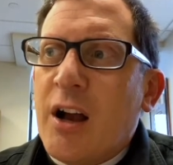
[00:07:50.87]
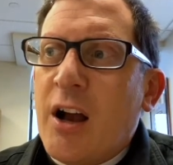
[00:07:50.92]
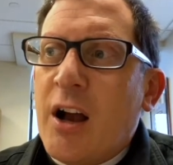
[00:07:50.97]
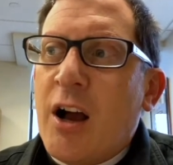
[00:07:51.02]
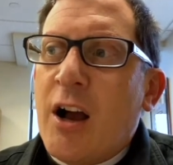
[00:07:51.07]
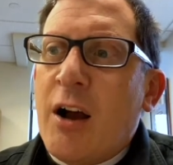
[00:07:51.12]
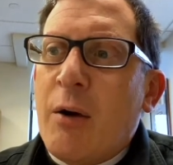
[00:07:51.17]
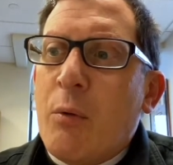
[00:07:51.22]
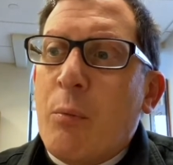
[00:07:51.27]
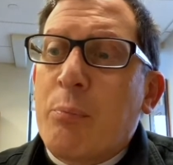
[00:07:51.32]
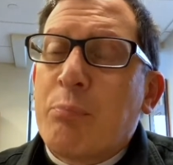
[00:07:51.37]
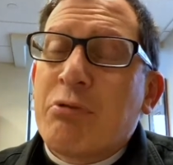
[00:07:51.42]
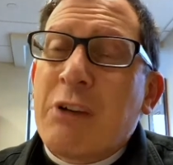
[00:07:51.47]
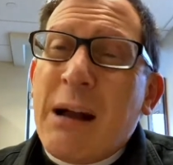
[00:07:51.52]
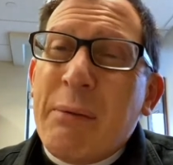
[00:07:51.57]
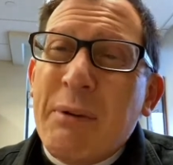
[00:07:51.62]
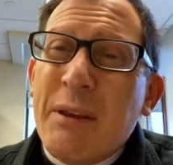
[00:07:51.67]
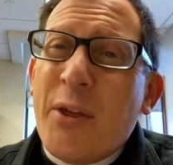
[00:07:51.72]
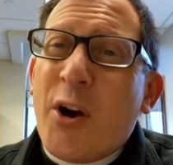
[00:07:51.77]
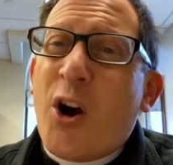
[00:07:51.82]

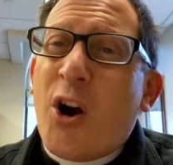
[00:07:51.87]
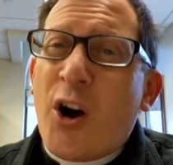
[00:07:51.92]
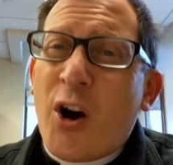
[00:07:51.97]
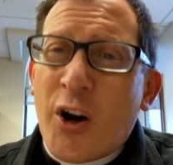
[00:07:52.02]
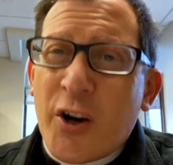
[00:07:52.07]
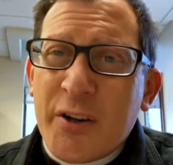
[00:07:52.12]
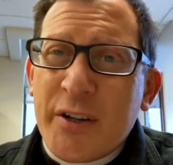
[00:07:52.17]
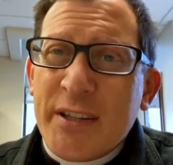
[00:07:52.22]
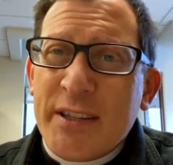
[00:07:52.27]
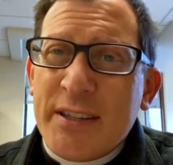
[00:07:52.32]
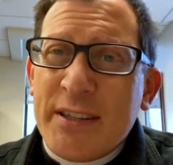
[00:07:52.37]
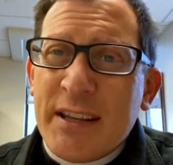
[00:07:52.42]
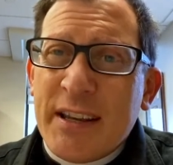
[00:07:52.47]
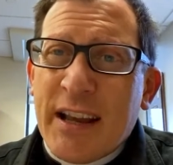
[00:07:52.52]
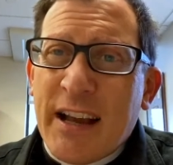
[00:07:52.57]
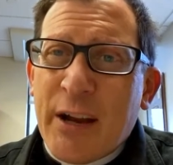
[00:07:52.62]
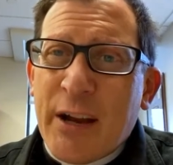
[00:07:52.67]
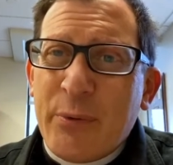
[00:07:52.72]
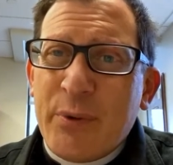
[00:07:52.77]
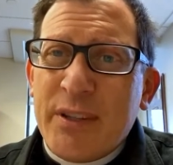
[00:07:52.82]
Probably the hardest thing,
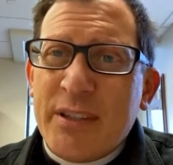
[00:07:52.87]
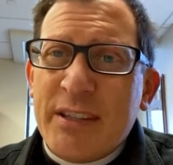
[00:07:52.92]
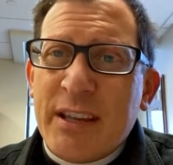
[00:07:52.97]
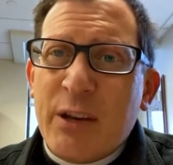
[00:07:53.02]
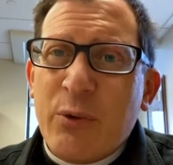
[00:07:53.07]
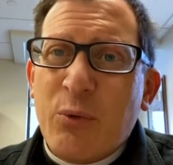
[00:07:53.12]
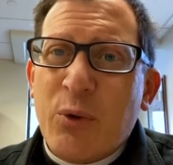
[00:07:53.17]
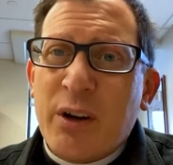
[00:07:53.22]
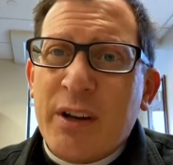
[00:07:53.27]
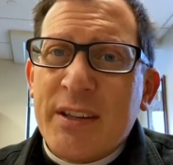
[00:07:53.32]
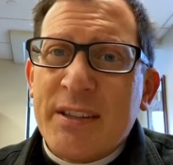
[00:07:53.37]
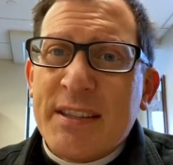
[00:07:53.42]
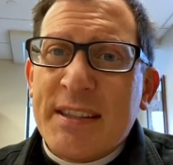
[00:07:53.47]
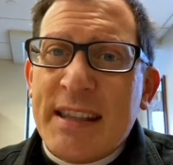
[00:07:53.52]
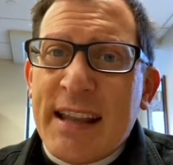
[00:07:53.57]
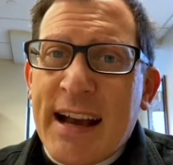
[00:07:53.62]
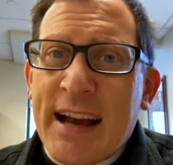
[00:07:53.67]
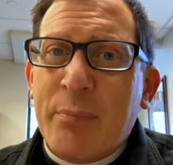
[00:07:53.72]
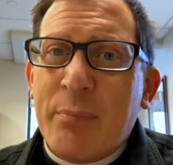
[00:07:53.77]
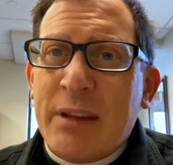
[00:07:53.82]
I would say, was
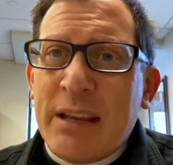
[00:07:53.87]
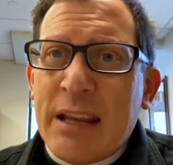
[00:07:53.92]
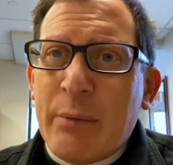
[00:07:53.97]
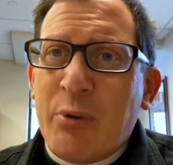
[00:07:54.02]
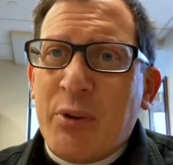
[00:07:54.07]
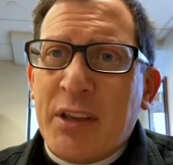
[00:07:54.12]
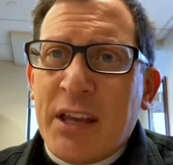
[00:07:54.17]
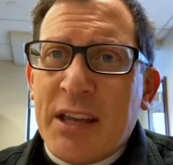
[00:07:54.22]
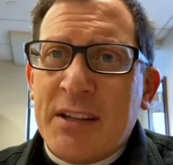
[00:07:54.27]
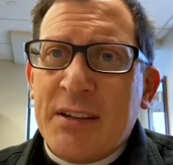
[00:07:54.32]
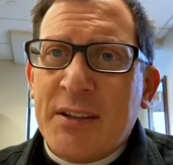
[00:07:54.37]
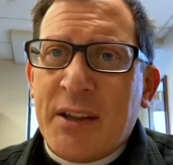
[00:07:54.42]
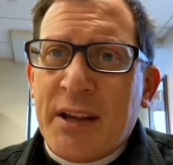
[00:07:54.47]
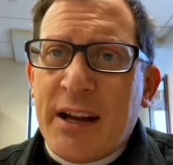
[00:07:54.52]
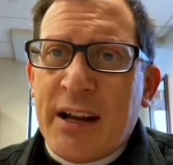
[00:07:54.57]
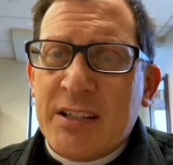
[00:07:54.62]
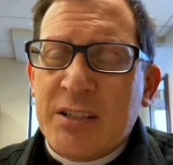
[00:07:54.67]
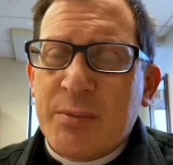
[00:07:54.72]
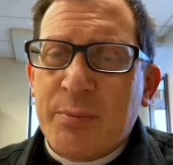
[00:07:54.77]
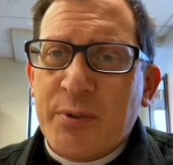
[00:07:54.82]
not being able to get into the
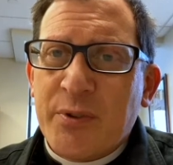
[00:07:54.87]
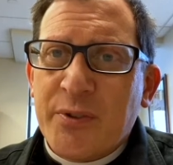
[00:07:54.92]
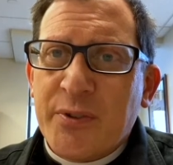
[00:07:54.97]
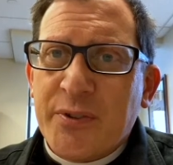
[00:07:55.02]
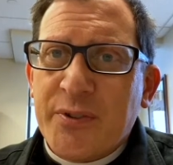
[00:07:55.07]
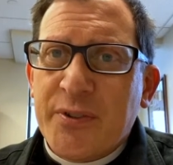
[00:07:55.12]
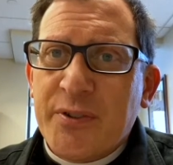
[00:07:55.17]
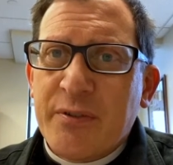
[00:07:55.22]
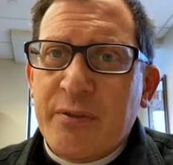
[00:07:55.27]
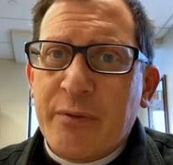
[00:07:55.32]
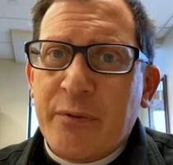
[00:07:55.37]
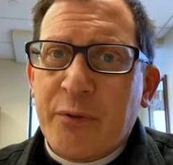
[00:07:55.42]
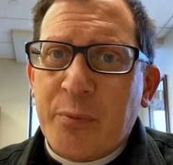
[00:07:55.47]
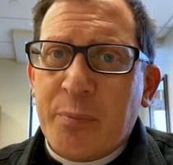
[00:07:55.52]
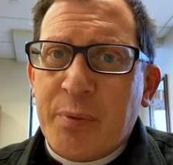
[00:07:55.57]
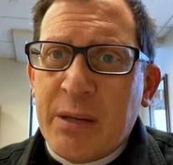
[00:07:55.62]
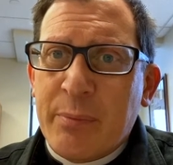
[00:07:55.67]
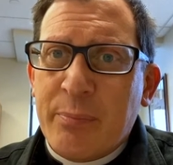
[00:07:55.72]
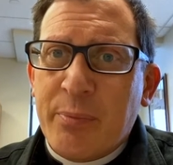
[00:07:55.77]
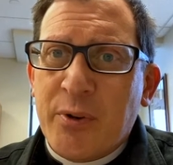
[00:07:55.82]
hospitals for
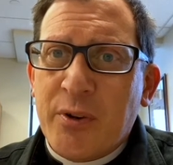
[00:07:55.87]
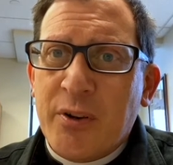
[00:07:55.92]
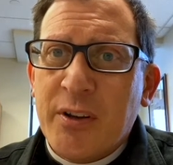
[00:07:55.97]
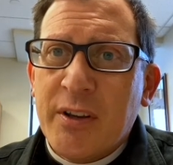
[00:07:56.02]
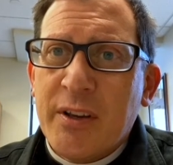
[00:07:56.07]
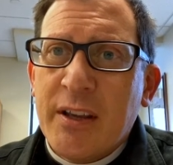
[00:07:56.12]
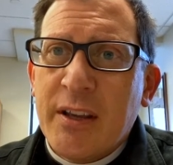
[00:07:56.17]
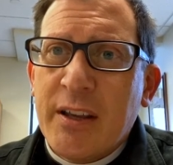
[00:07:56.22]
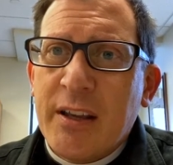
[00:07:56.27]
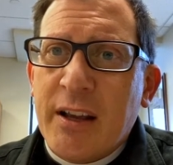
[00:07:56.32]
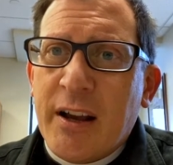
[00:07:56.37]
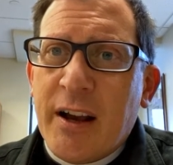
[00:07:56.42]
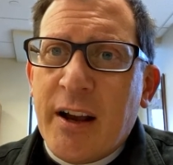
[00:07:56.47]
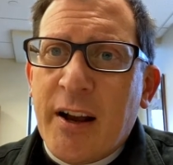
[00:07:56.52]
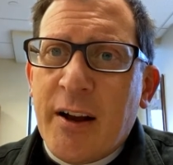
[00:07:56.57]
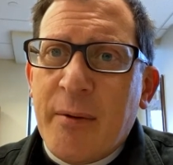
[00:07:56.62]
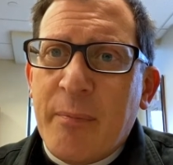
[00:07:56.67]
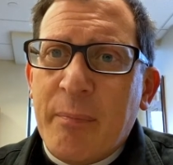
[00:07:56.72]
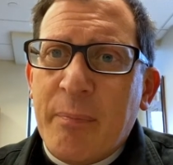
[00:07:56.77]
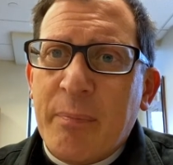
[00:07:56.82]
people.
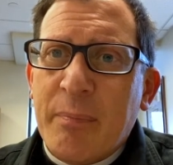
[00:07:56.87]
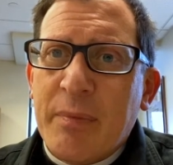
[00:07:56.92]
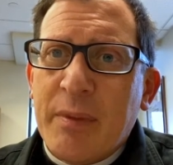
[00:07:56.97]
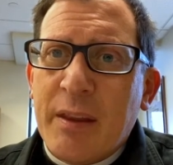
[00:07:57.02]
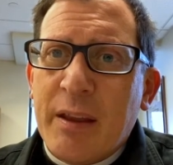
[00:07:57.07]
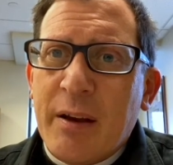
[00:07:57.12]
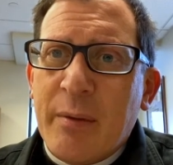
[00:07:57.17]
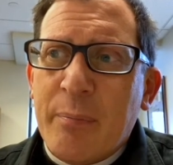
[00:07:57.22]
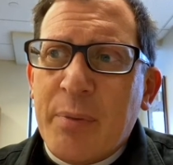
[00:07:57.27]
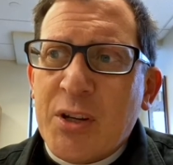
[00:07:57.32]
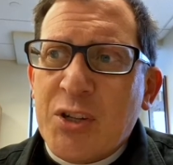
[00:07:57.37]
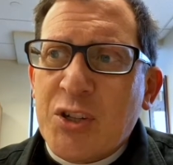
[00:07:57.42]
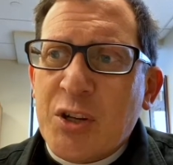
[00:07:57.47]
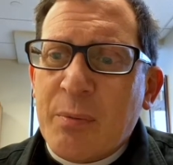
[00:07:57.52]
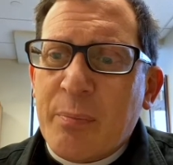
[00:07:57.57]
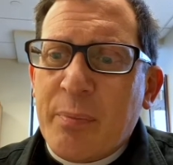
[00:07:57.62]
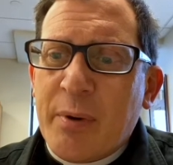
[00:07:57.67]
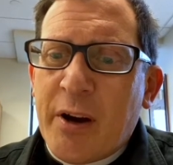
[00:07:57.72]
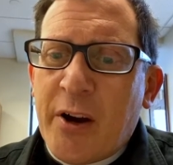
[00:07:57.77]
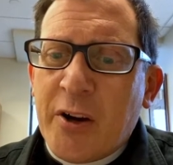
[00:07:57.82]
Our bishop